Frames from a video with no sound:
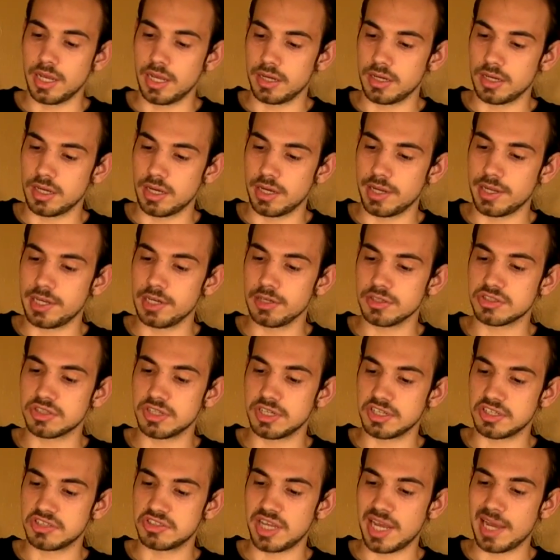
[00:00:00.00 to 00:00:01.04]
And here's an
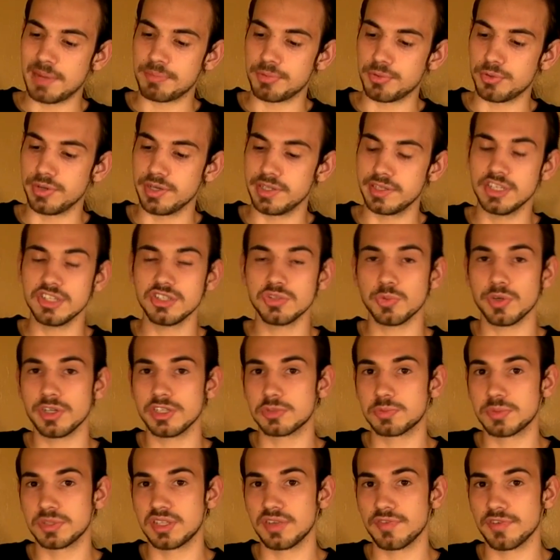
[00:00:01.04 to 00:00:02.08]
example, and this one
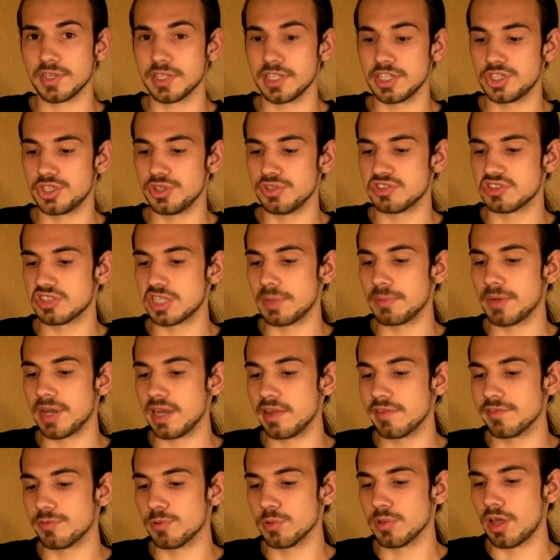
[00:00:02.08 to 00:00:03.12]
specifically shoots semi
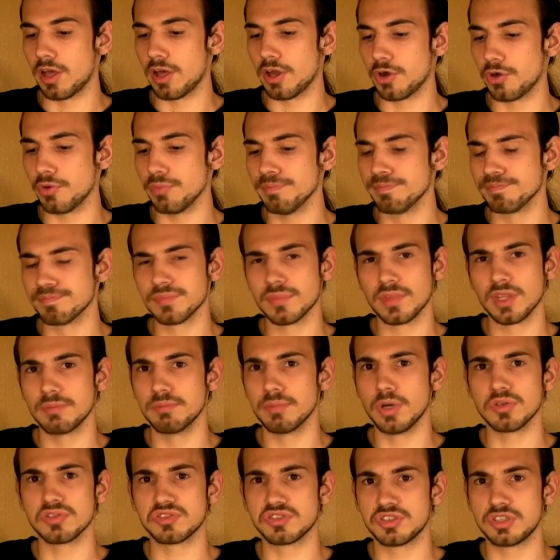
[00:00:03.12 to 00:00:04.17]
and full auto.
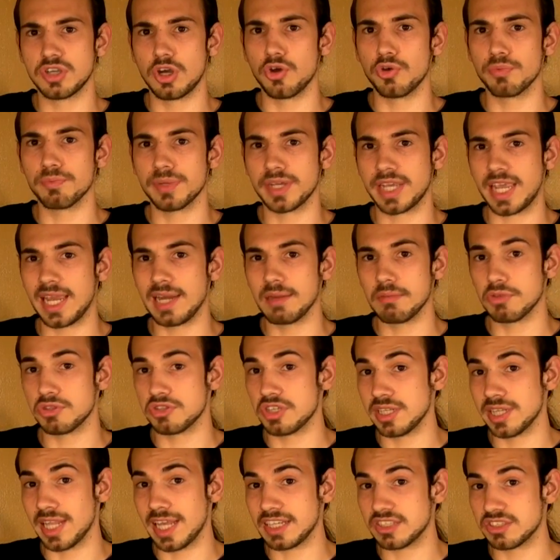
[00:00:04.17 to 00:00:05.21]
Most don't, but
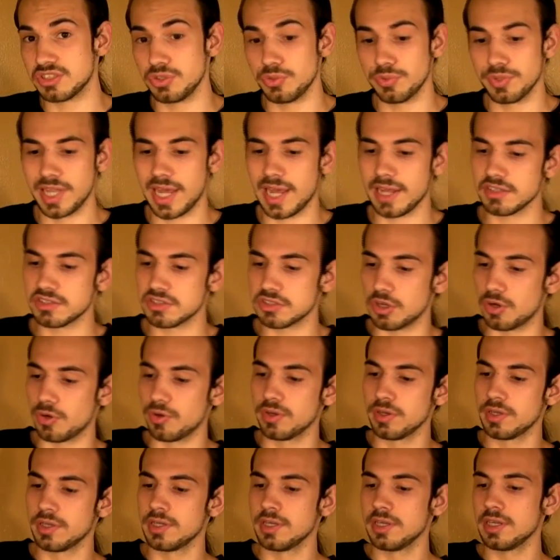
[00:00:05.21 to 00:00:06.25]
KWC likes doing that.
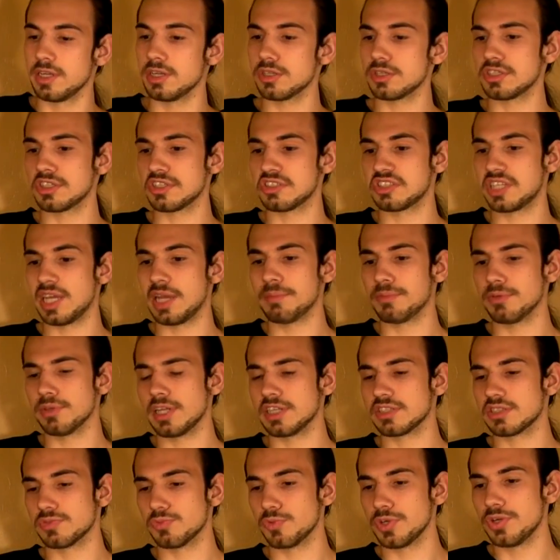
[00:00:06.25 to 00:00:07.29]
So here's an example,
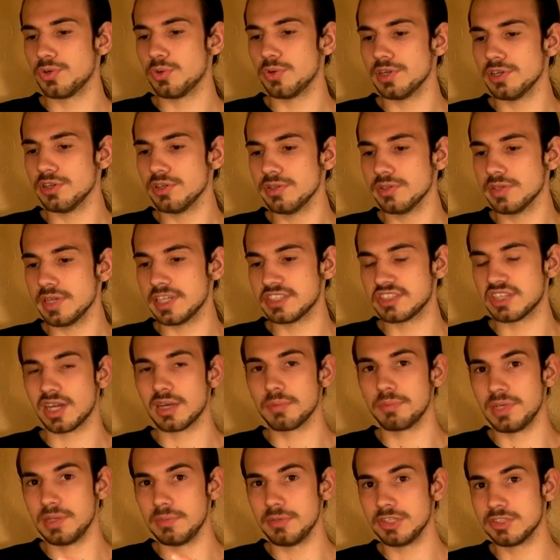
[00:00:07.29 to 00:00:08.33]
lots of recoil. It's out
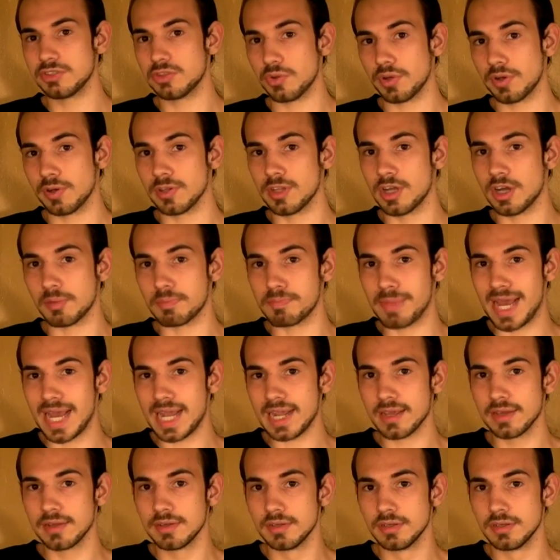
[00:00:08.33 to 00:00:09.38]
of BB, so it'll lock back.